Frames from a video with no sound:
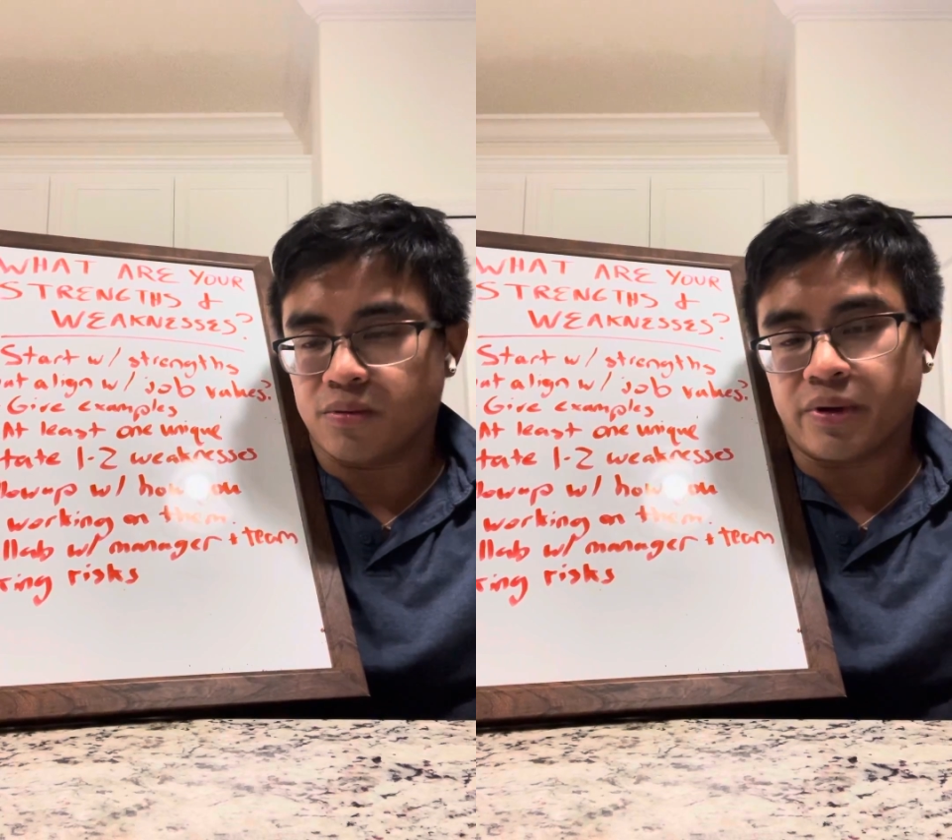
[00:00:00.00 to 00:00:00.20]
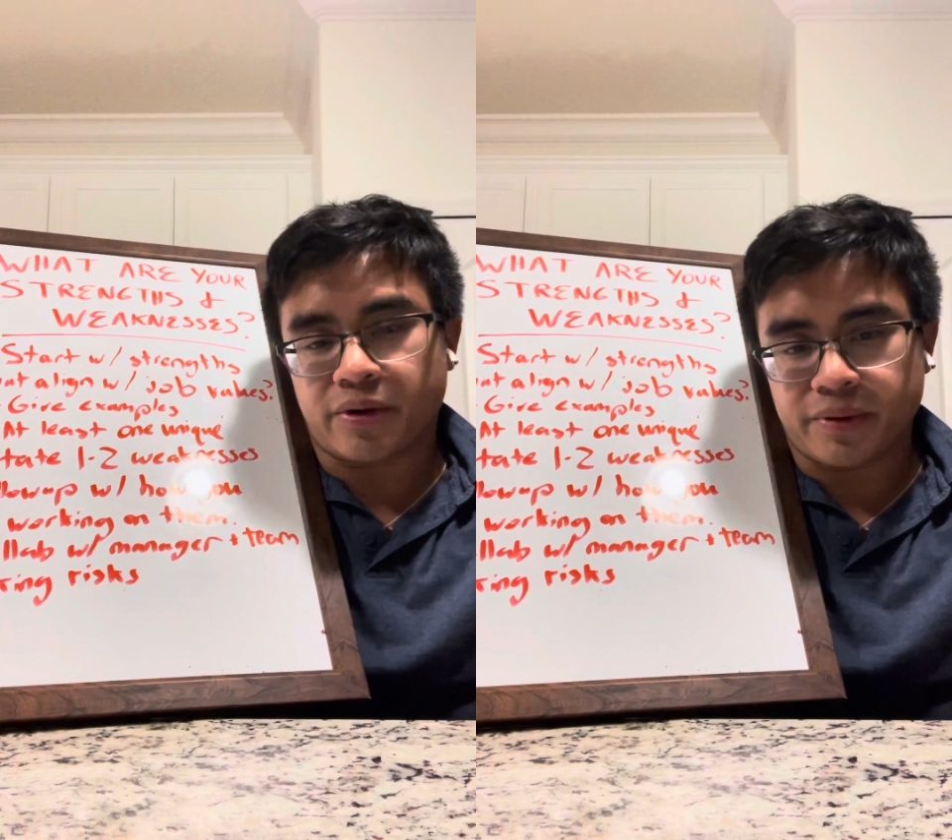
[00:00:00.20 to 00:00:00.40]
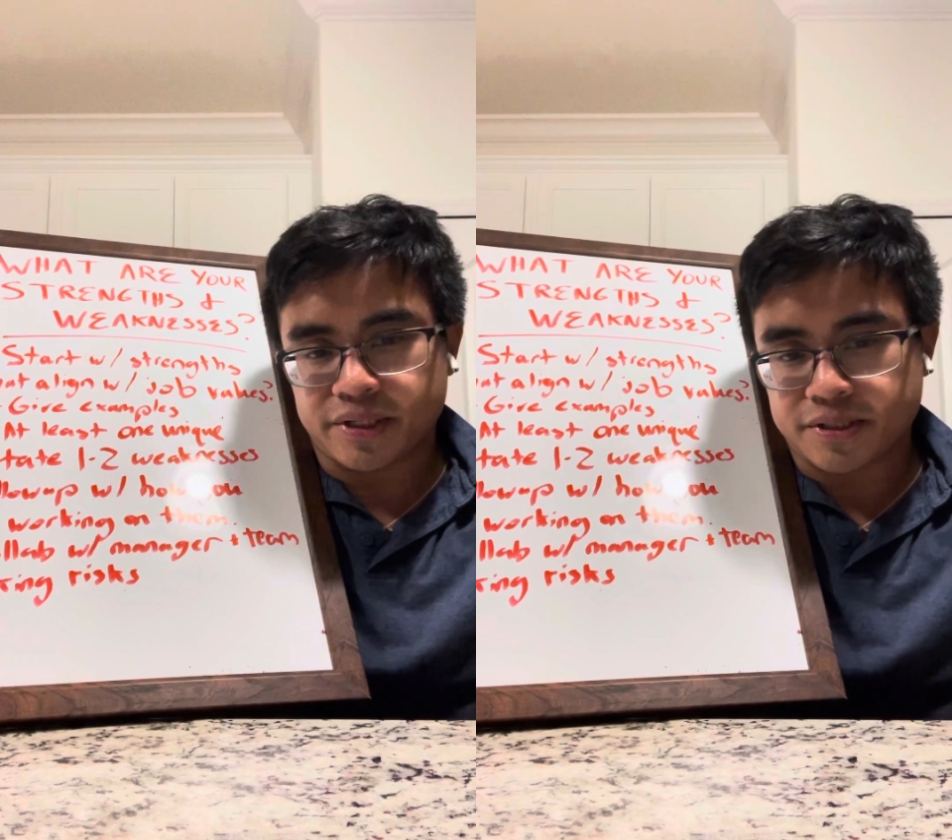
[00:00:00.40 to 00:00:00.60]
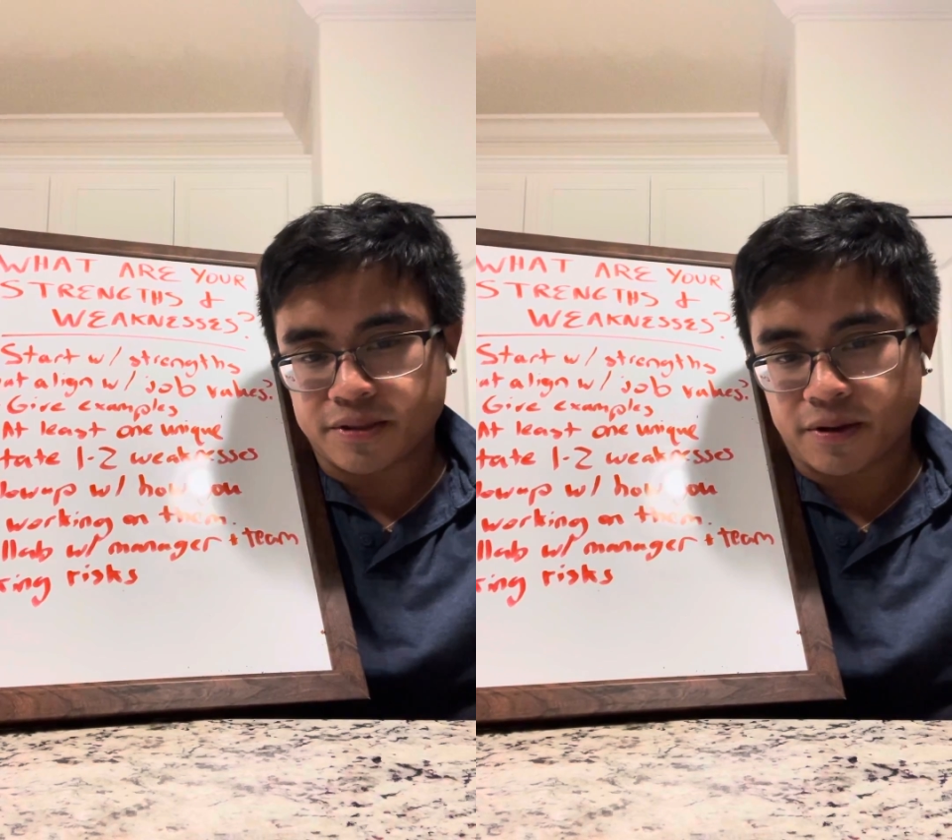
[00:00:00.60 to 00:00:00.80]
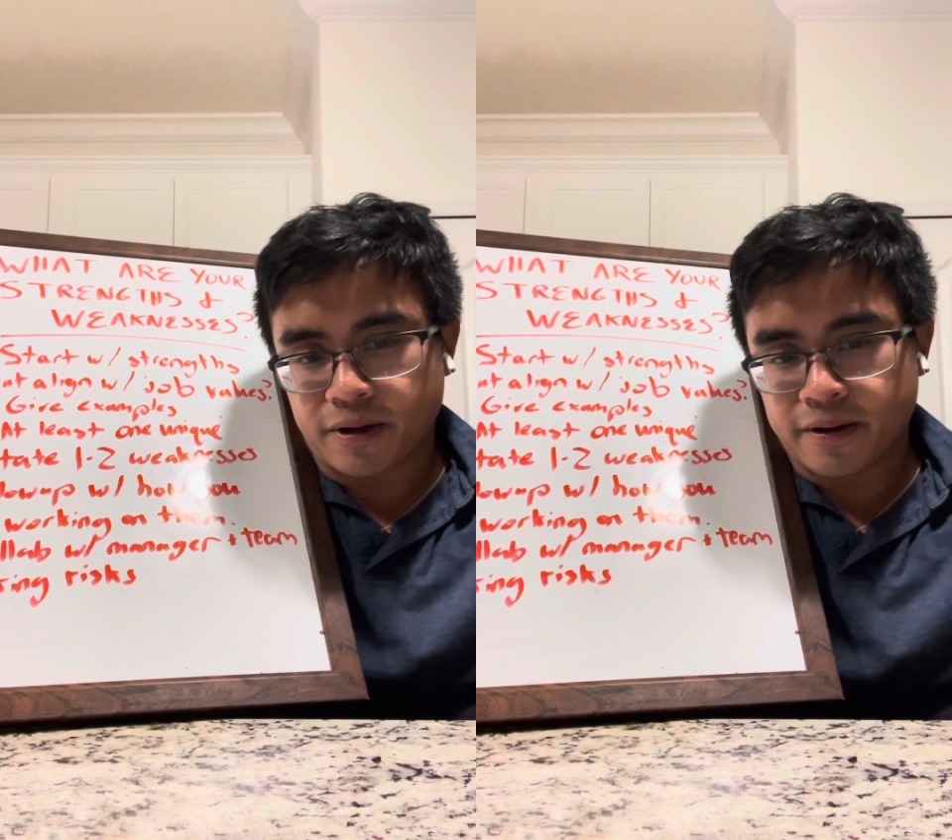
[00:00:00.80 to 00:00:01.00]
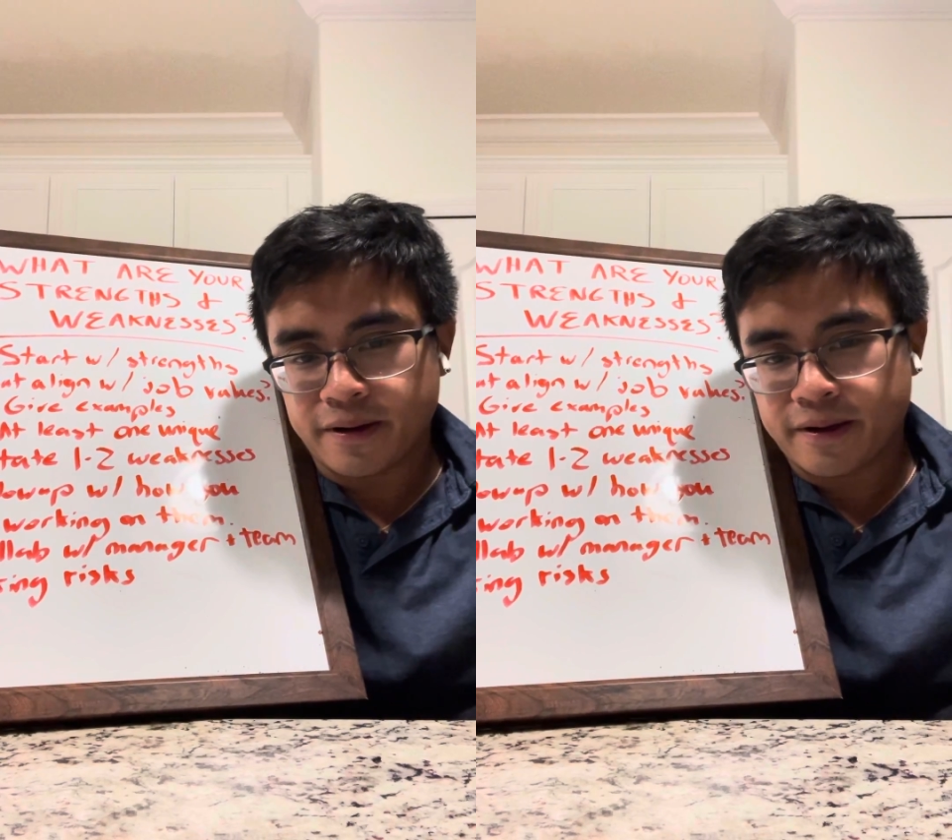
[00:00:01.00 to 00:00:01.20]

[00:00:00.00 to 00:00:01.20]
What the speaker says: what your weaknesses are.